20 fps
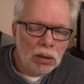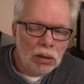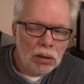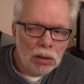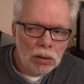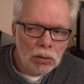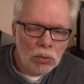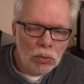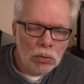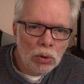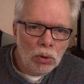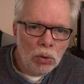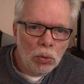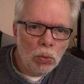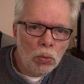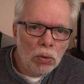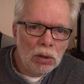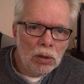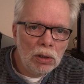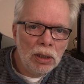I don't know
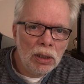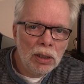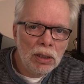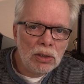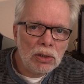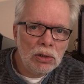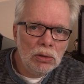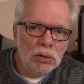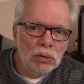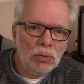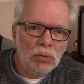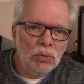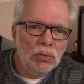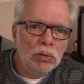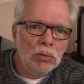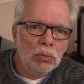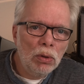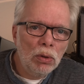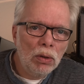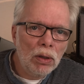what it has to do
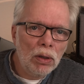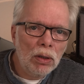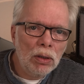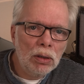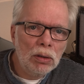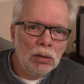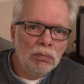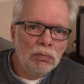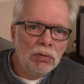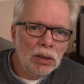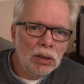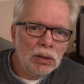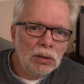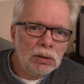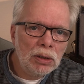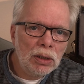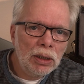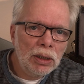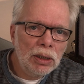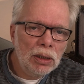with
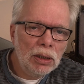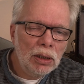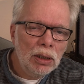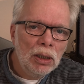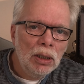Valentine,